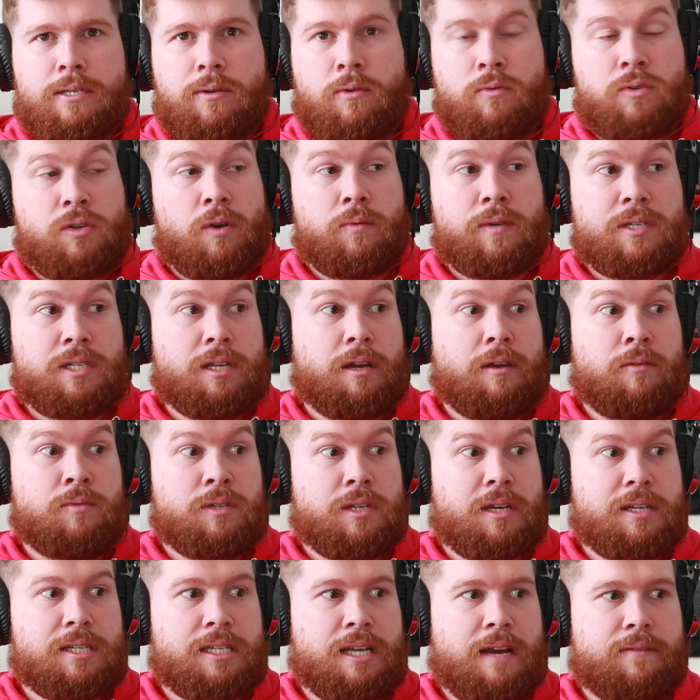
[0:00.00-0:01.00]
It was always, it was
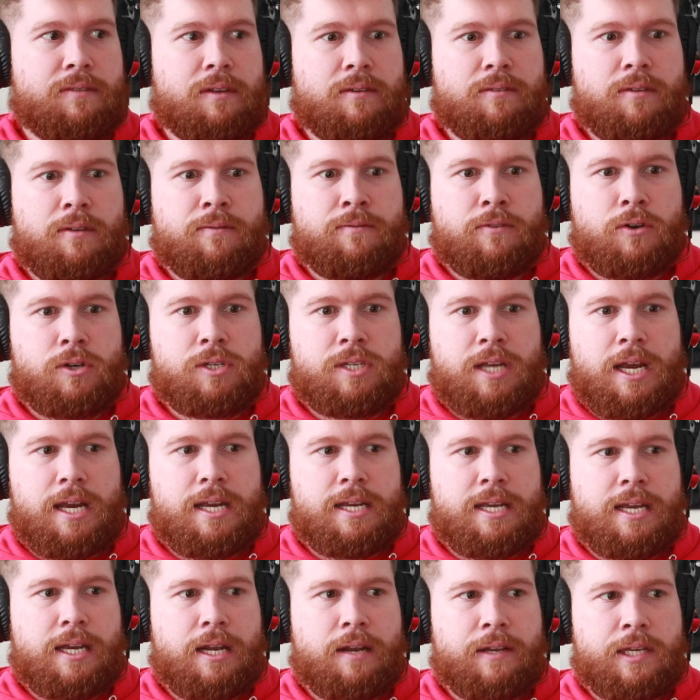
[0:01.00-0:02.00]
nice to have the, the first aid
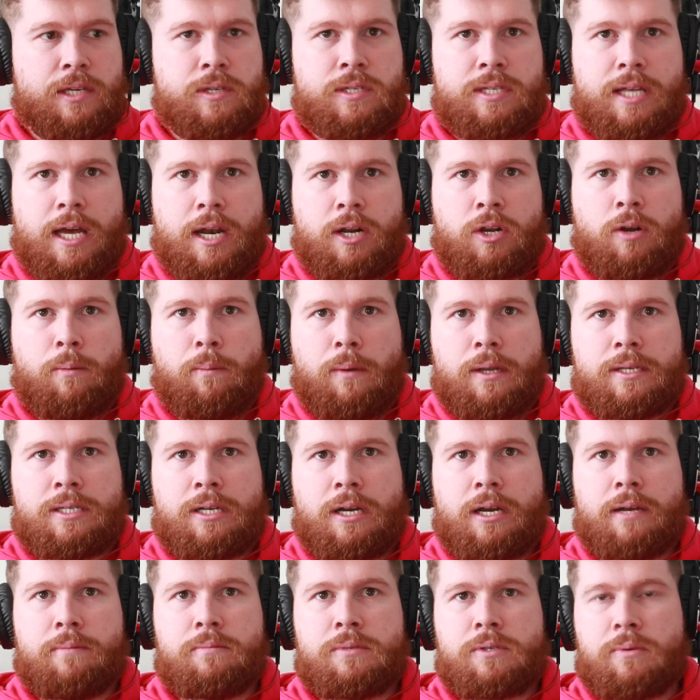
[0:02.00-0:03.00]
kit. I used that a couple of
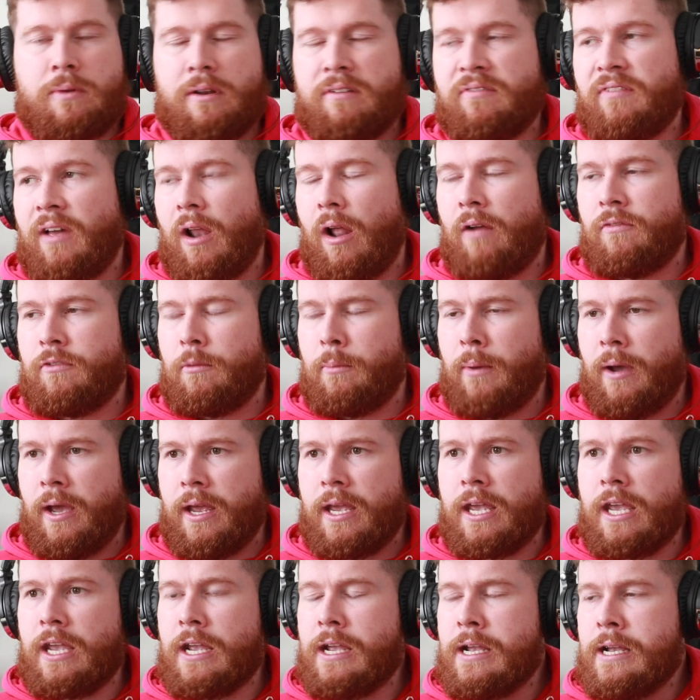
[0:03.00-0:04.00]
times when I fell off the
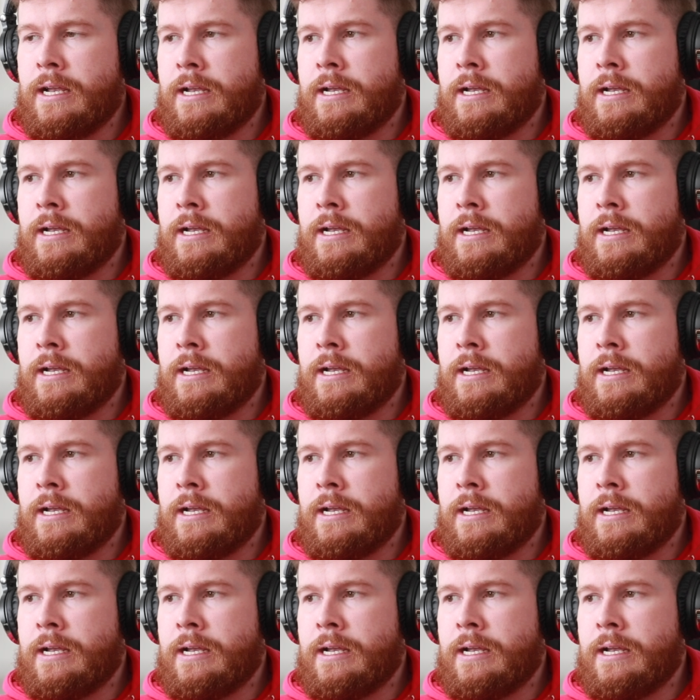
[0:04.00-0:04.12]
bike.